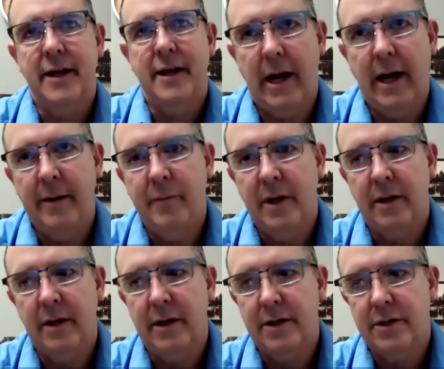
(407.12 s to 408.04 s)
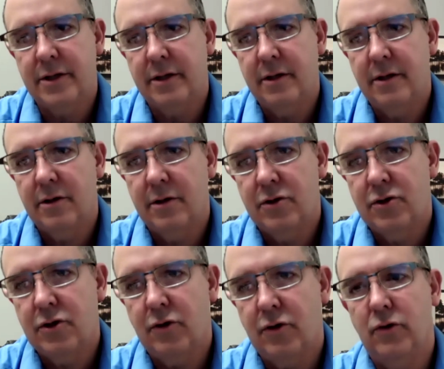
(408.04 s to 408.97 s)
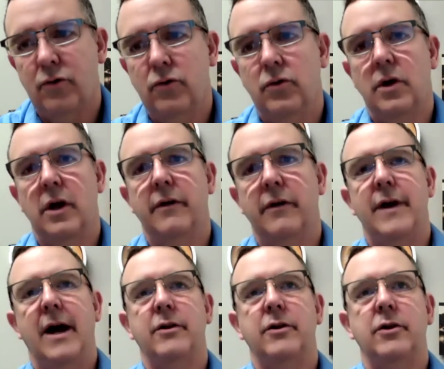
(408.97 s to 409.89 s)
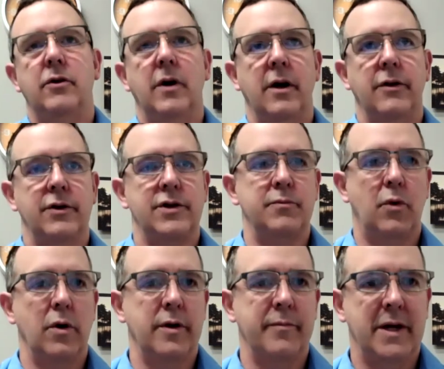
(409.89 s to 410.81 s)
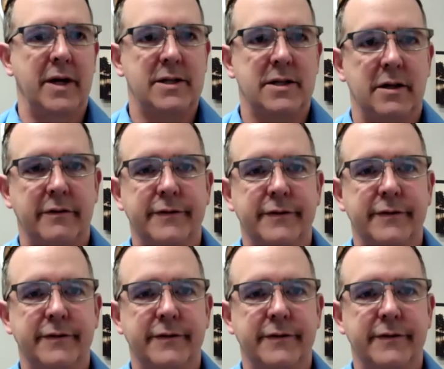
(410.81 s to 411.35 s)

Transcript: I'm conditioned to value others more than myself.